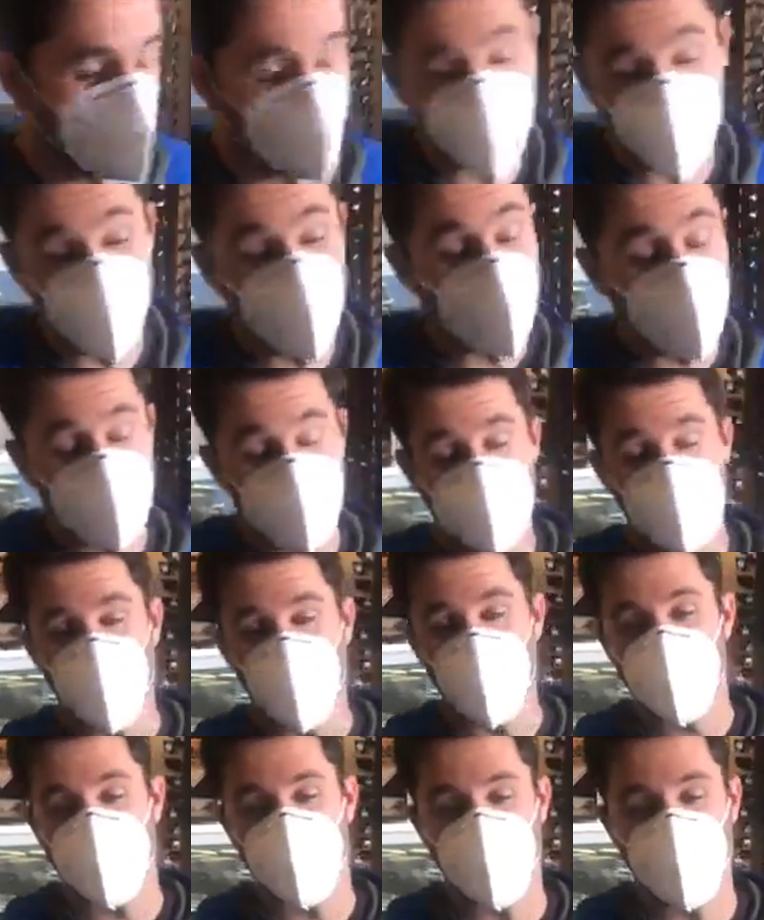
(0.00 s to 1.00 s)
a really excellent
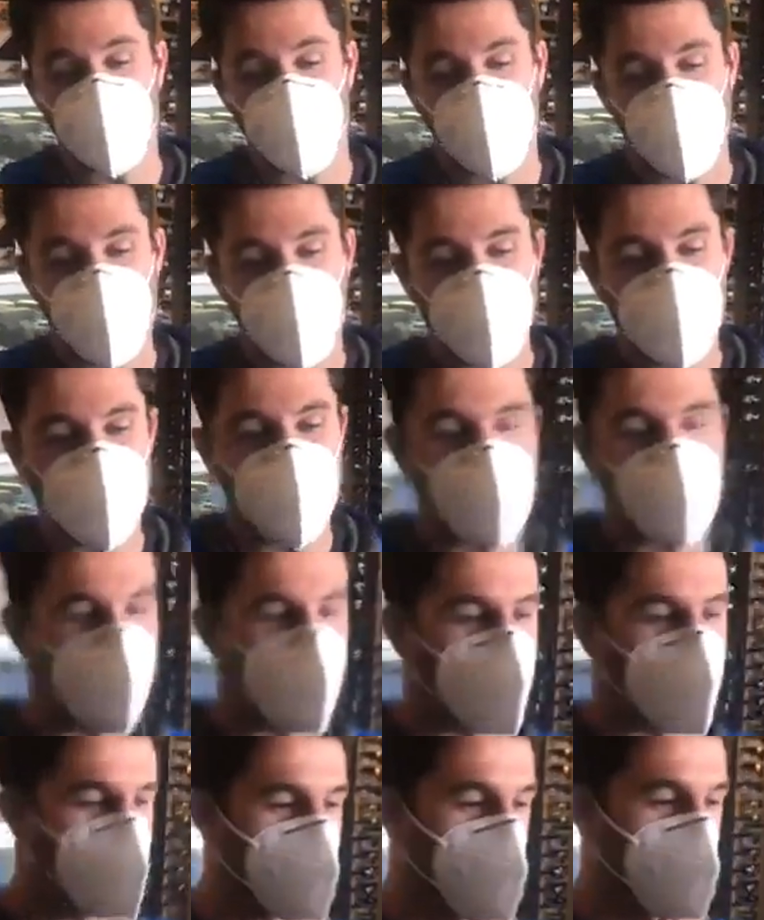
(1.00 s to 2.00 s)
question. I
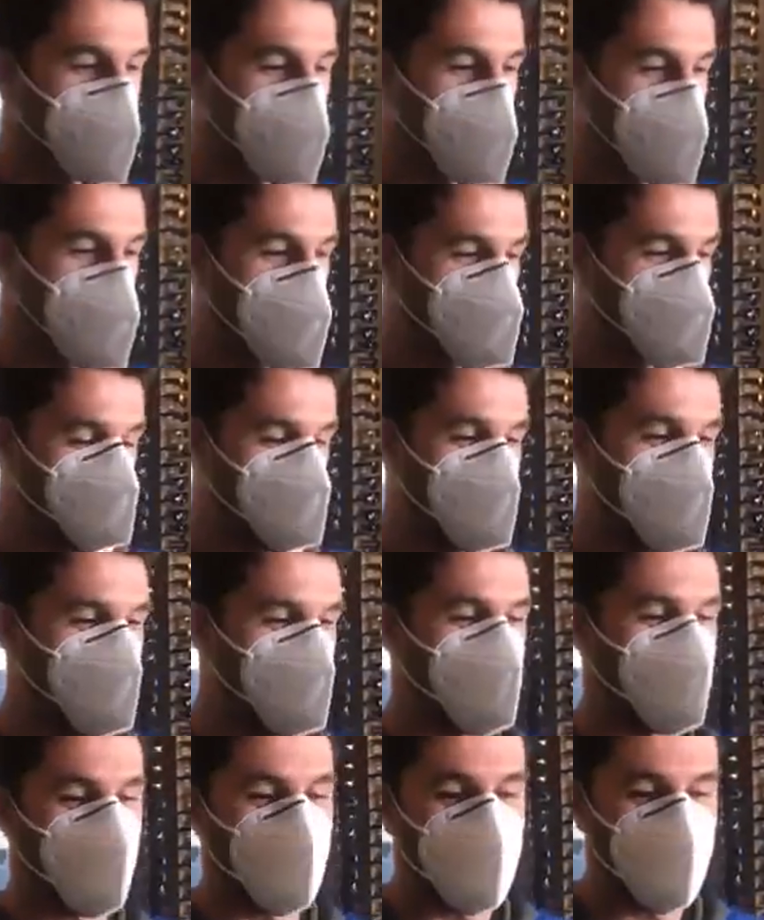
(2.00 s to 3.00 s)
got interested
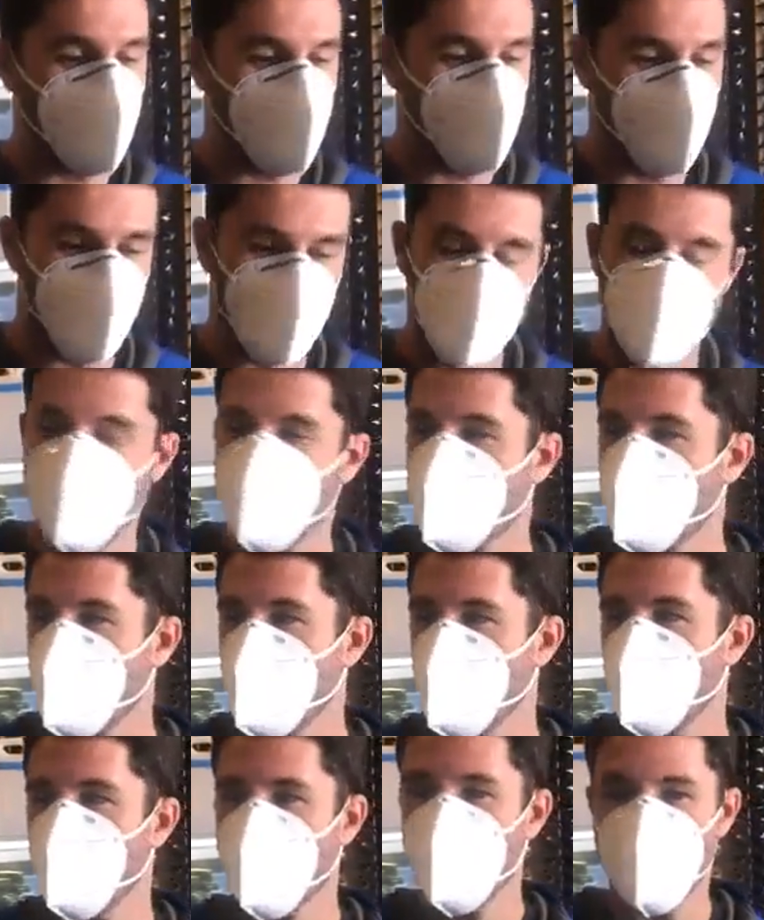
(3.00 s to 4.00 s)
in research specifically
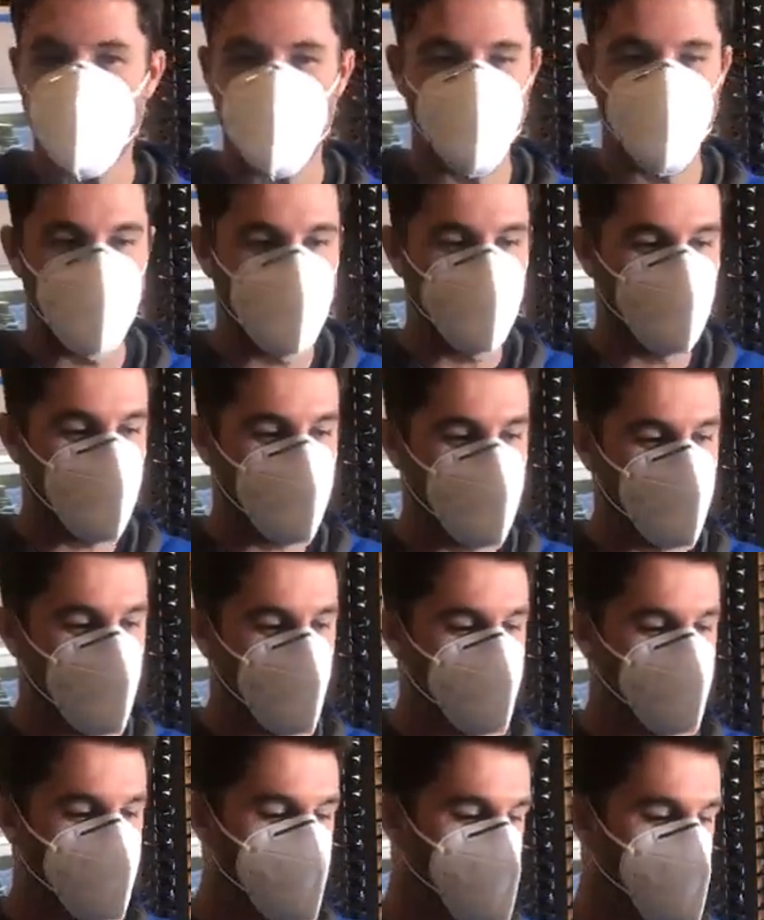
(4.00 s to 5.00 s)
because I was interested
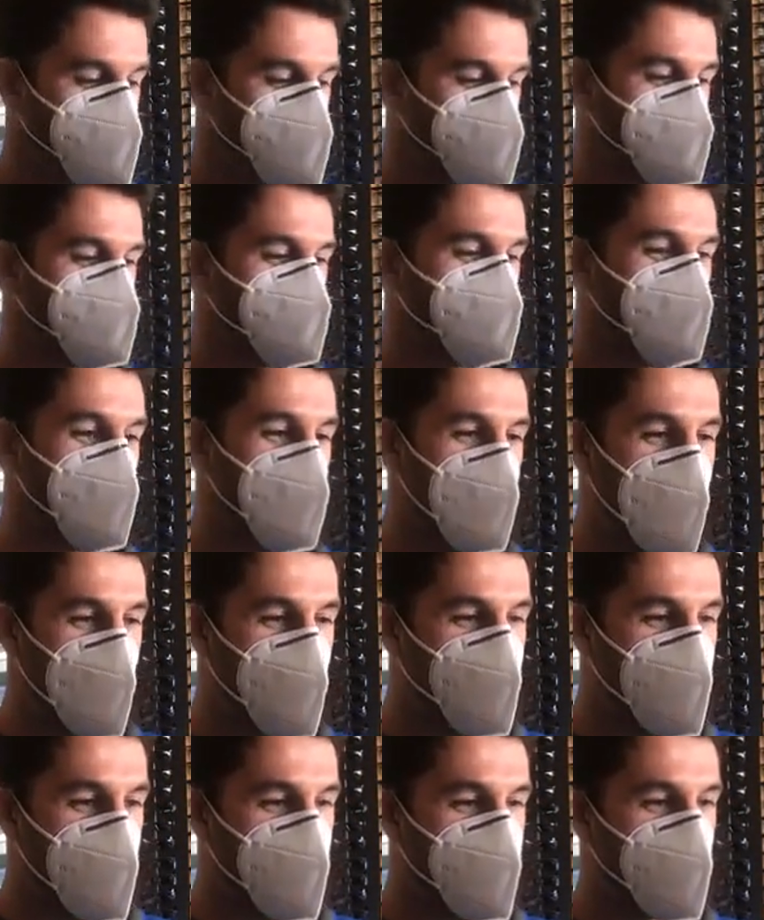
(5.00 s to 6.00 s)
in how
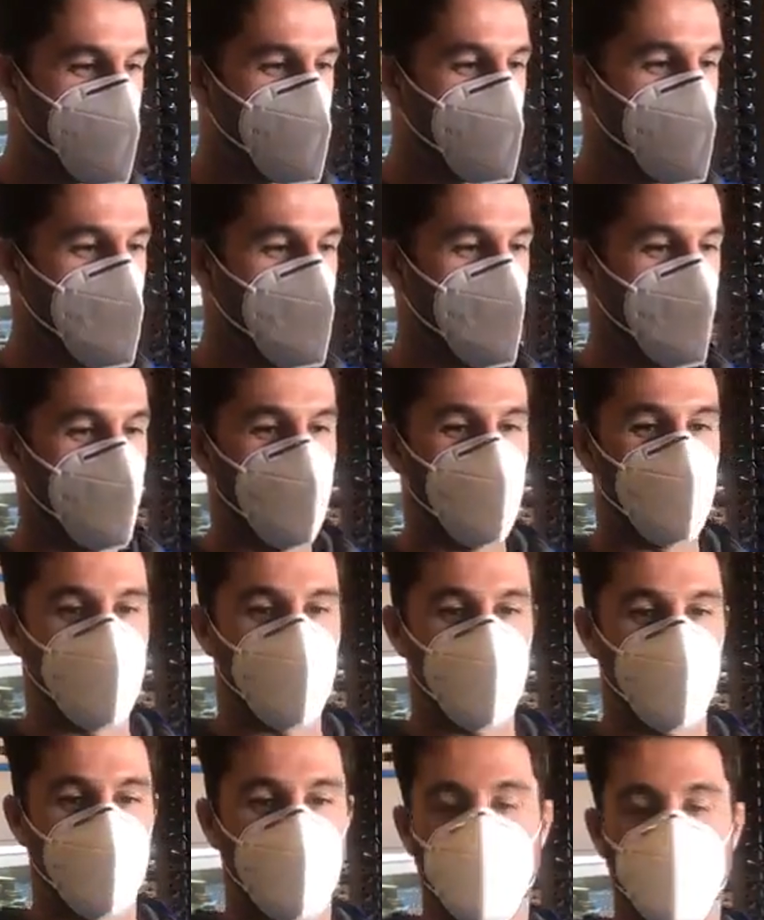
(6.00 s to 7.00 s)
people
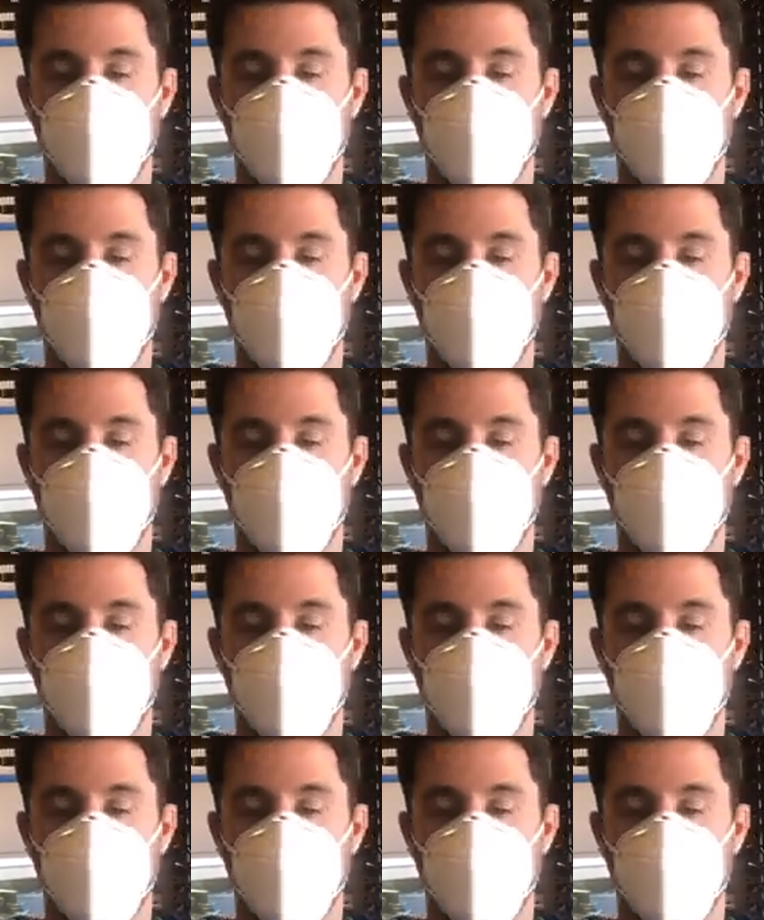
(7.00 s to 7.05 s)
understood